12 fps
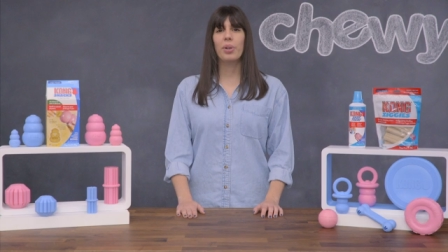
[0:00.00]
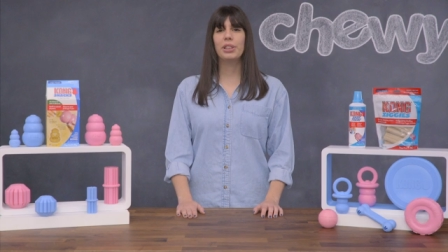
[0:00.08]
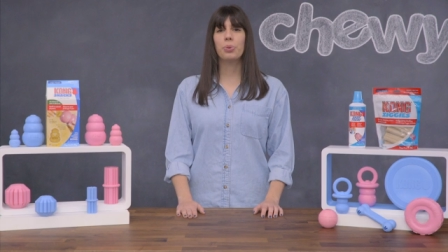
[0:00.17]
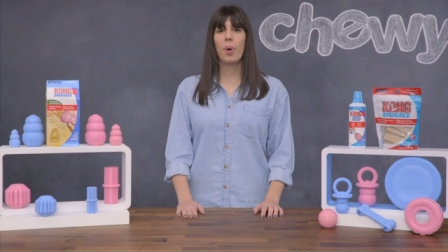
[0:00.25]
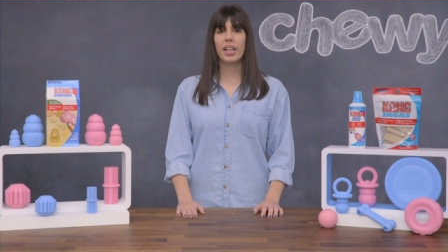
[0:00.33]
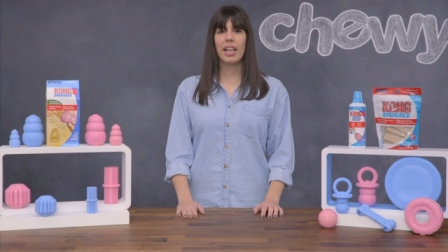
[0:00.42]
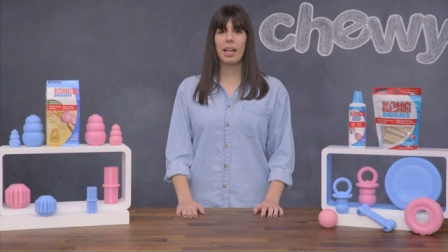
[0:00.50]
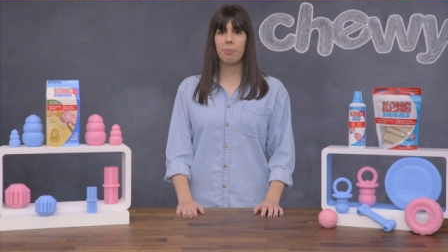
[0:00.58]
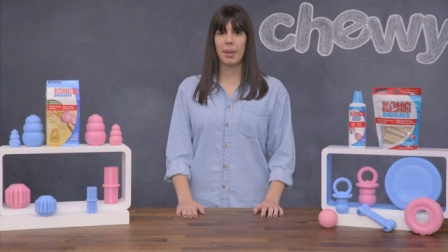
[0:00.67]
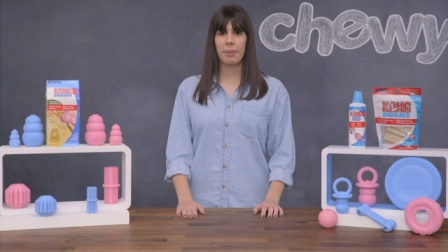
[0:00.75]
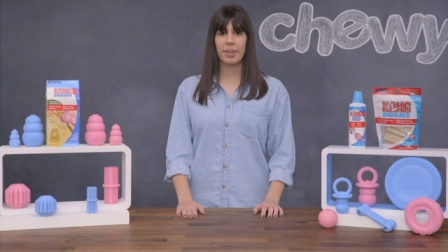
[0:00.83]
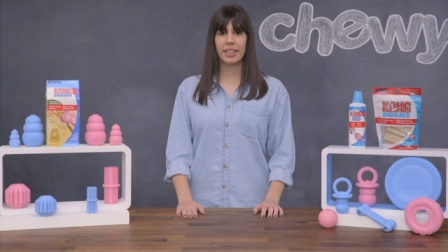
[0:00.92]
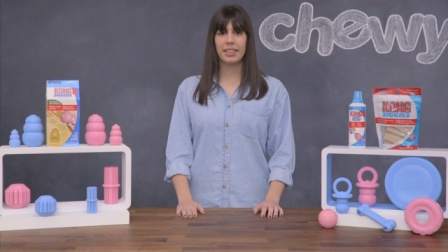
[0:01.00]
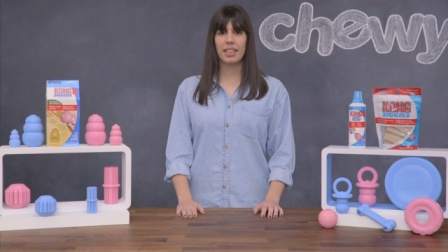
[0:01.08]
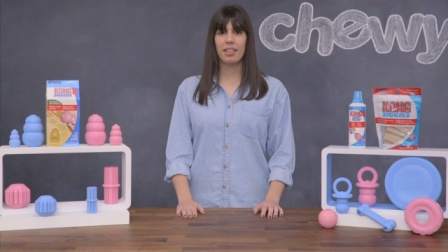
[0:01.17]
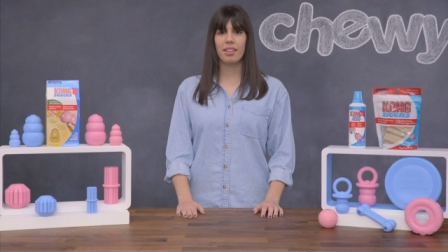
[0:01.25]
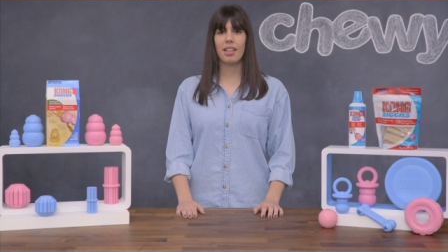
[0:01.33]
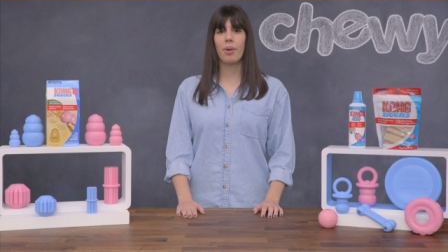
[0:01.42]
With 28 baby
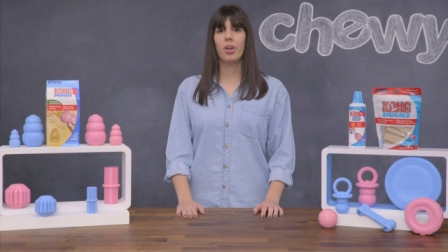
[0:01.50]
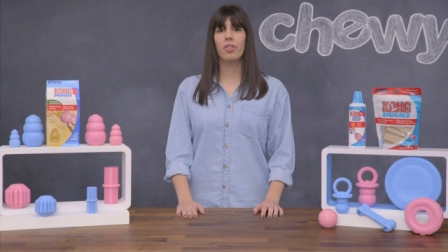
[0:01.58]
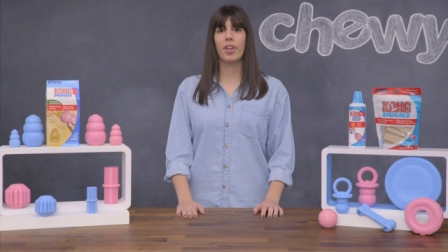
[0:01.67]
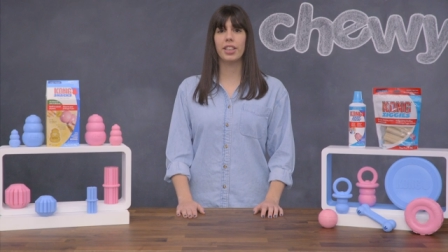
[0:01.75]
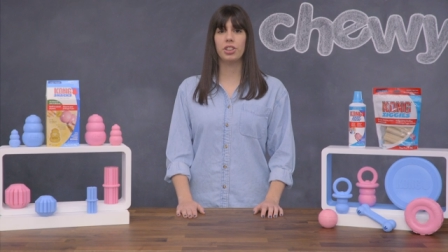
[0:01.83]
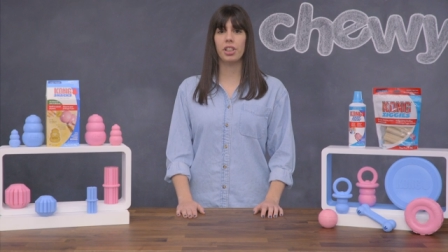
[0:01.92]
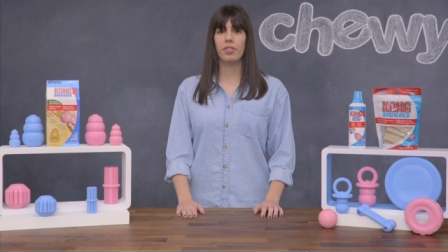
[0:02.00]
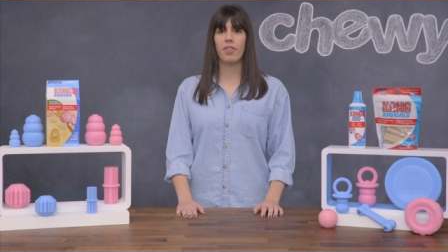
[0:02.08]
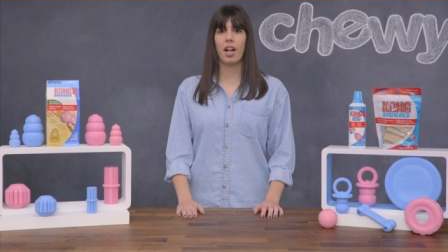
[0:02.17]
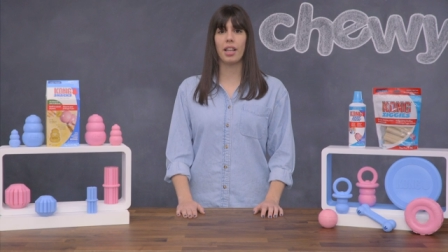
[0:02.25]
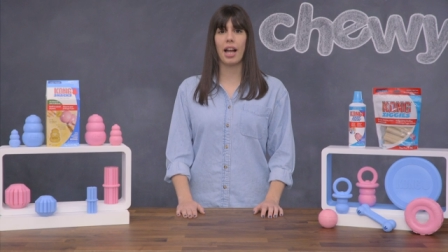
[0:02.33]
teeth that will eventually fall